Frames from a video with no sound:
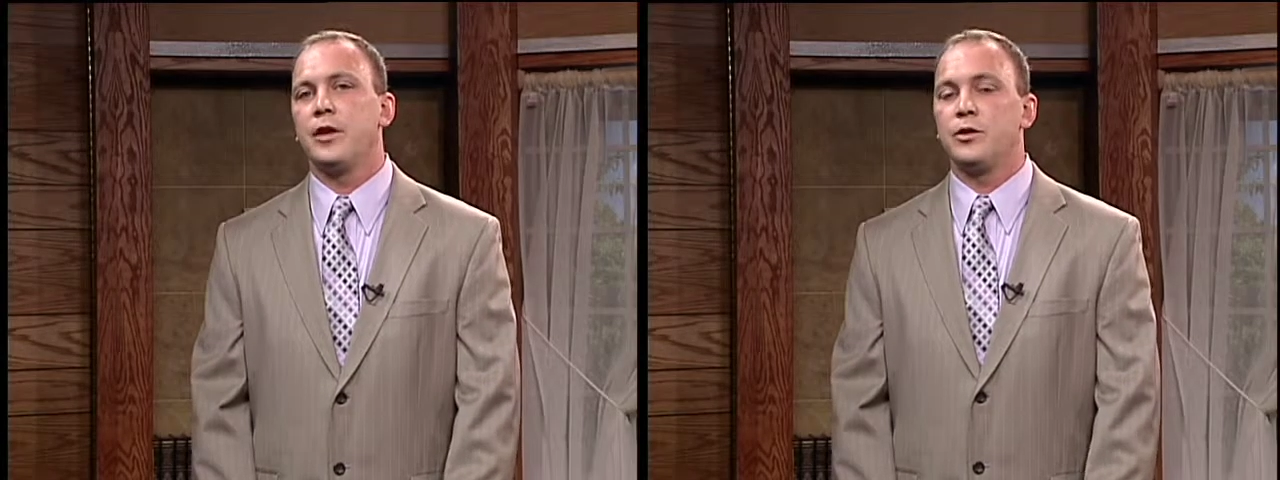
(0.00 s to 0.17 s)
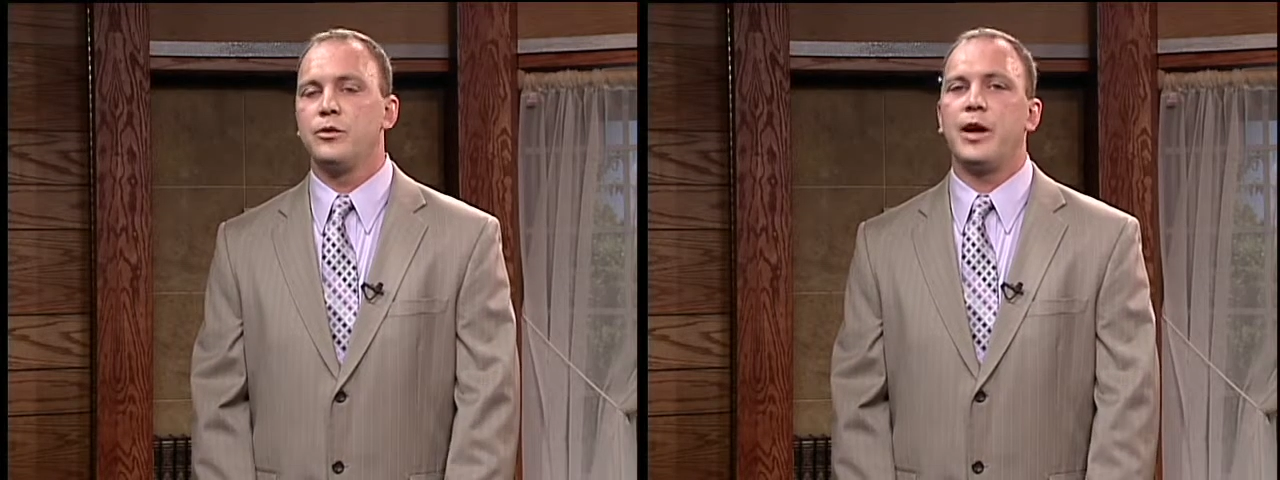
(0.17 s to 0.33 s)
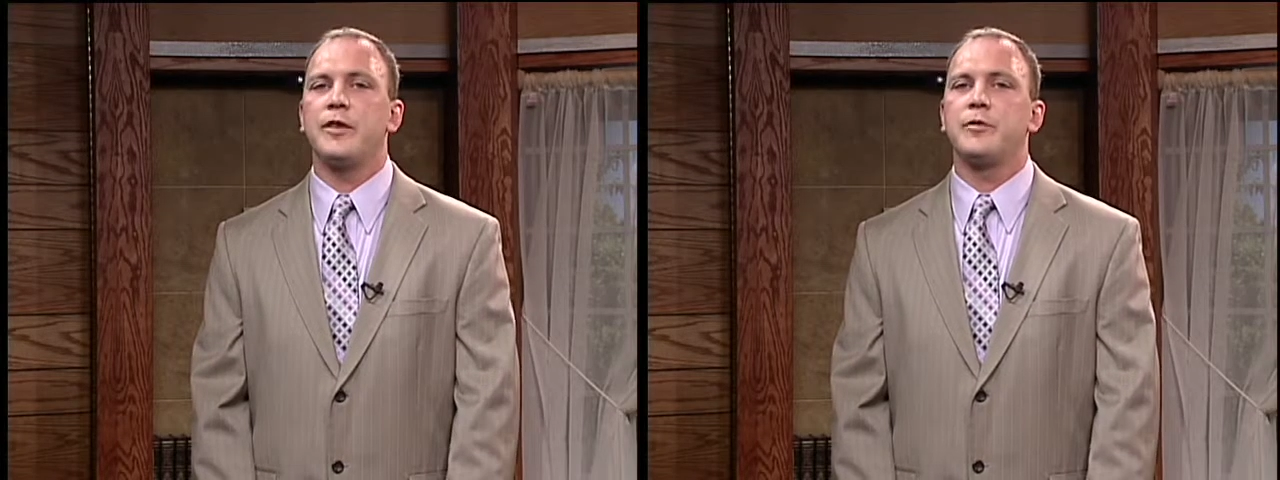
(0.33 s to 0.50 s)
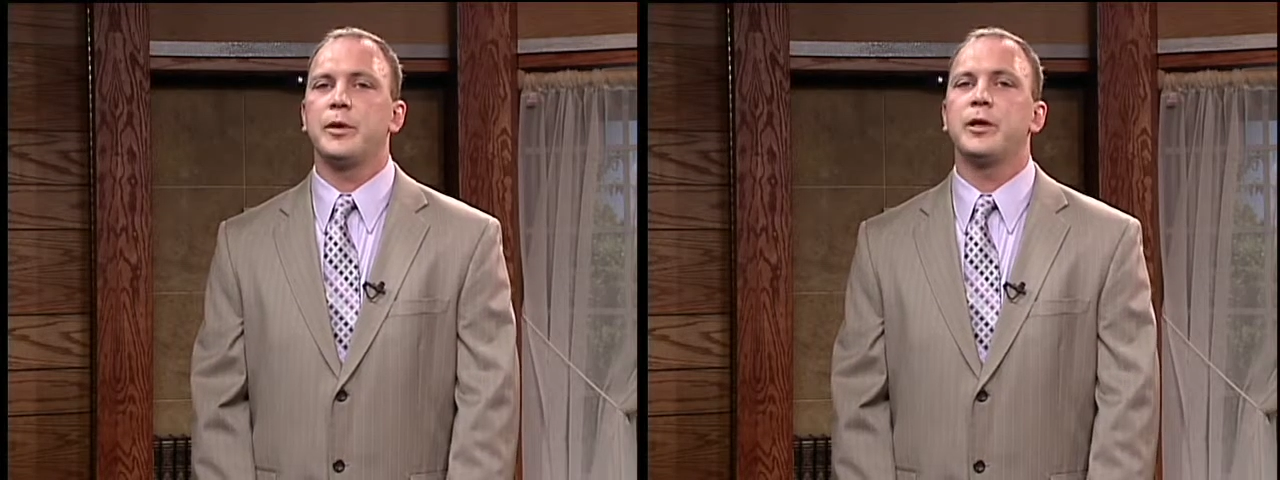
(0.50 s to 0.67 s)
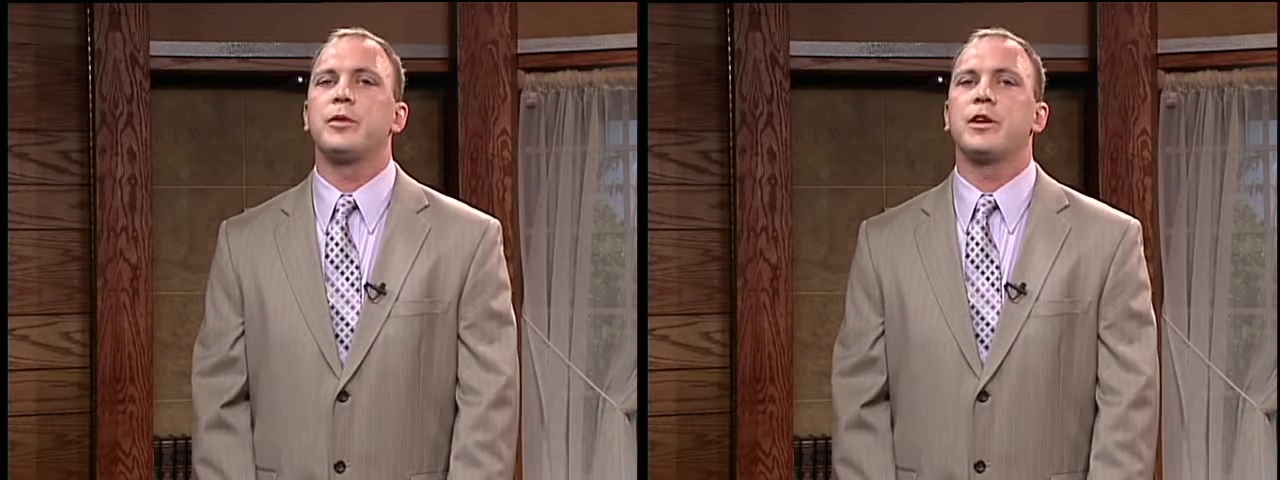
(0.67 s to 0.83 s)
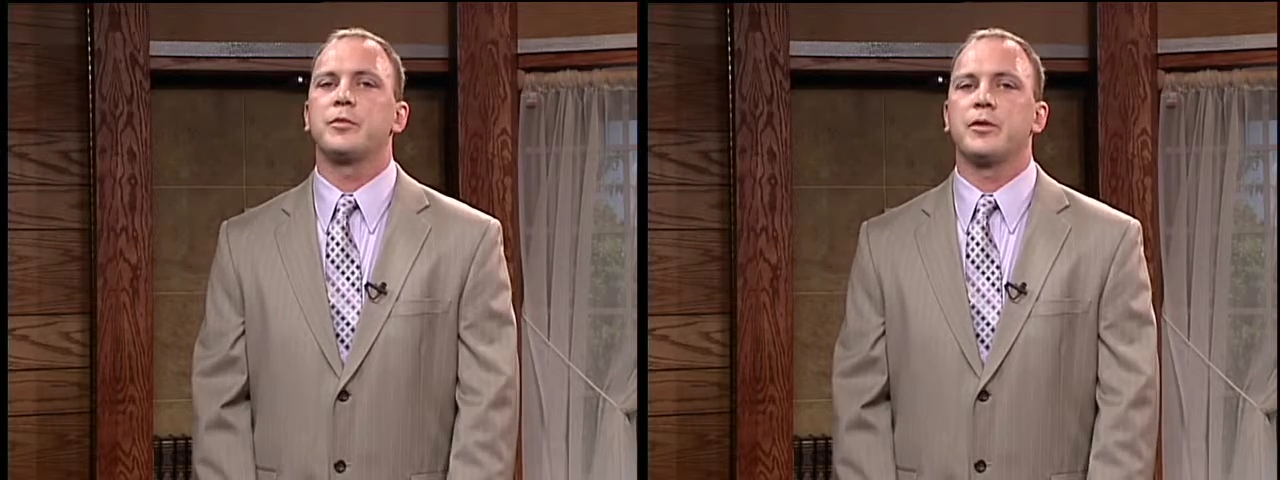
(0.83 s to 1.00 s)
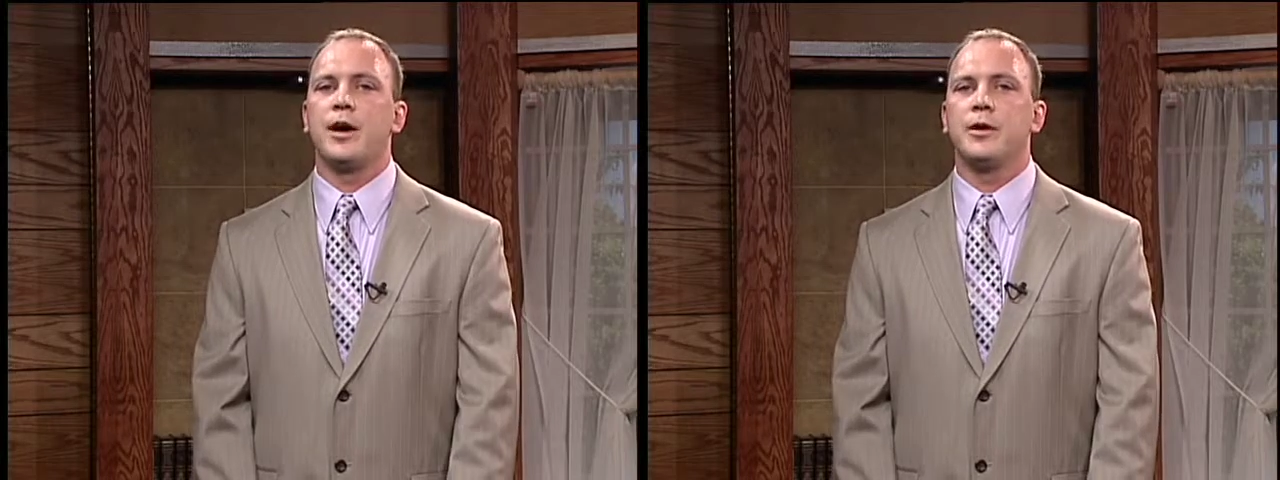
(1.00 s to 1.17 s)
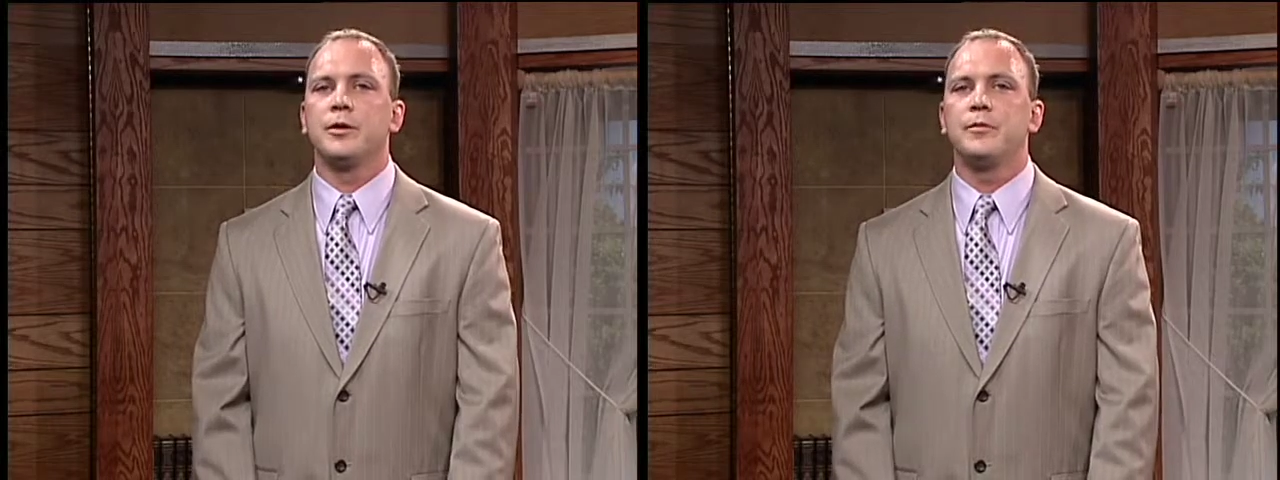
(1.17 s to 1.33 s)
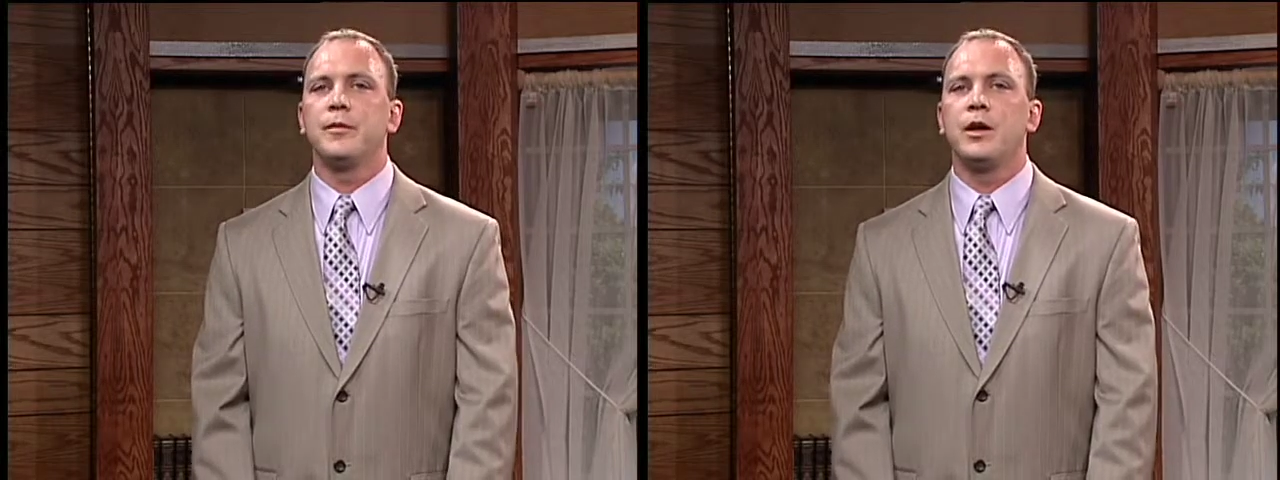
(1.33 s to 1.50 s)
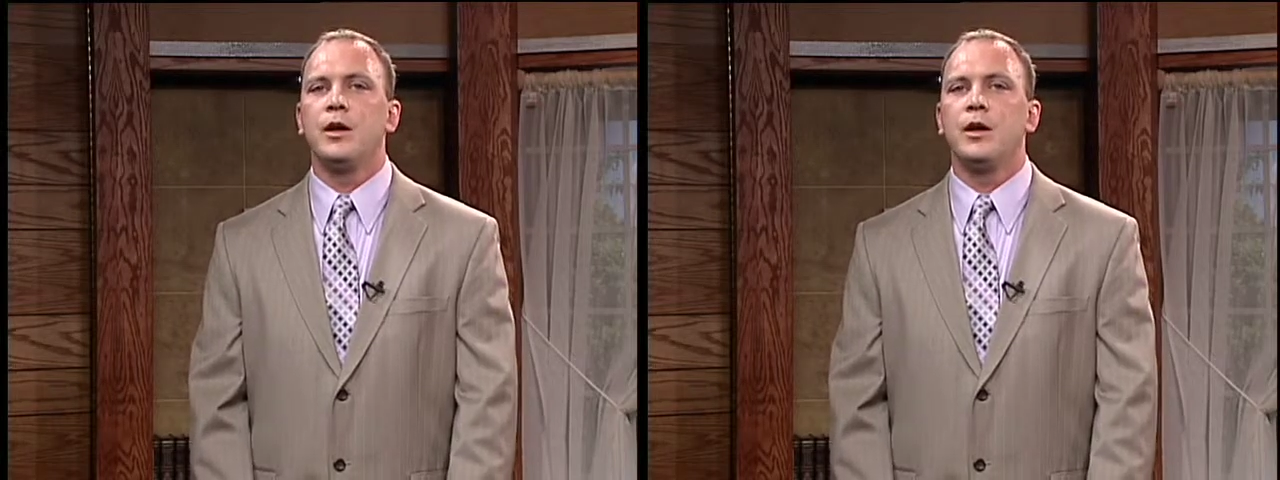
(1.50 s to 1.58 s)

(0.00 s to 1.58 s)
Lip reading: that you have a bed bug problem,